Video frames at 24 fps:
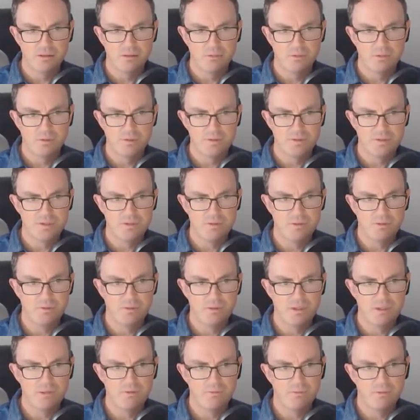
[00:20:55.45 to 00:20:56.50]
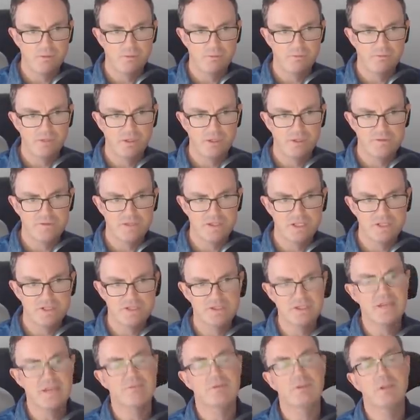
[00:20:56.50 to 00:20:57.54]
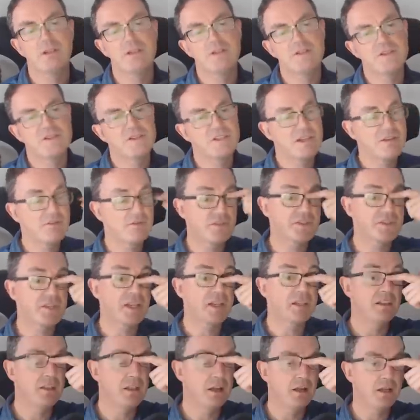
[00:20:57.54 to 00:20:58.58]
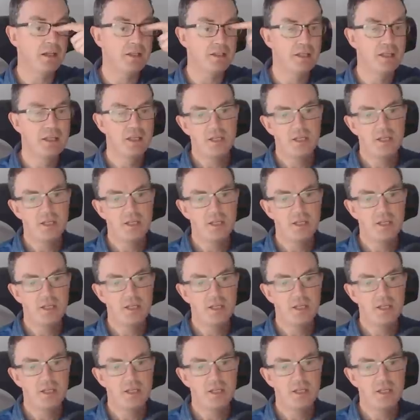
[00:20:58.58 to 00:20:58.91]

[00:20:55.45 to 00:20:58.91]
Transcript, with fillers: One, two, three, four, five, six, seven. It's a seven cell line.